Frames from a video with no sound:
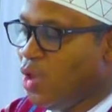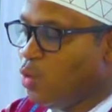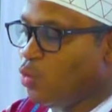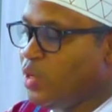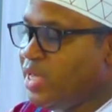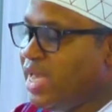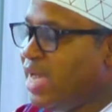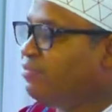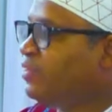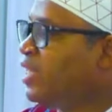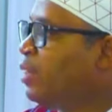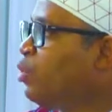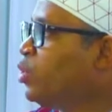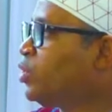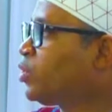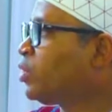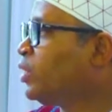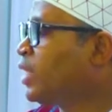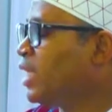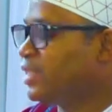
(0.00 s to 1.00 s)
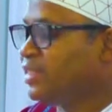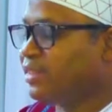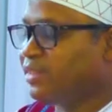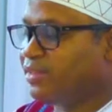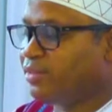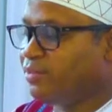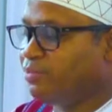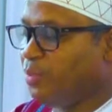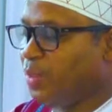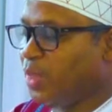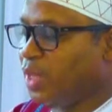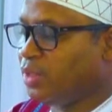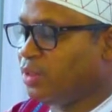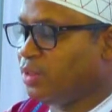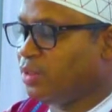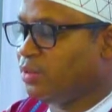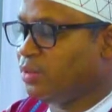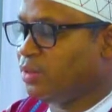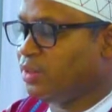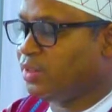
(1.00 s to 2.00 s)
we have demonstrated
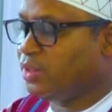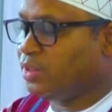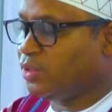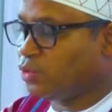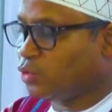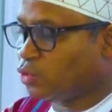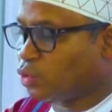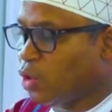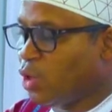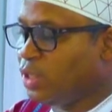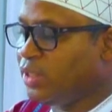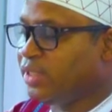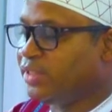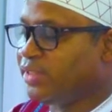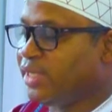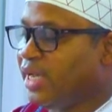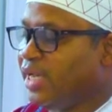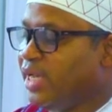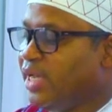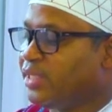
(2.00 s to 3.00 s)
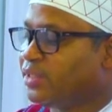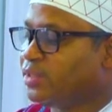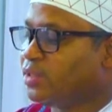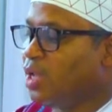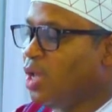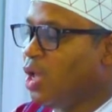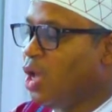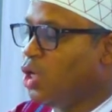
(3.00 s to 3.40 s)
strong desires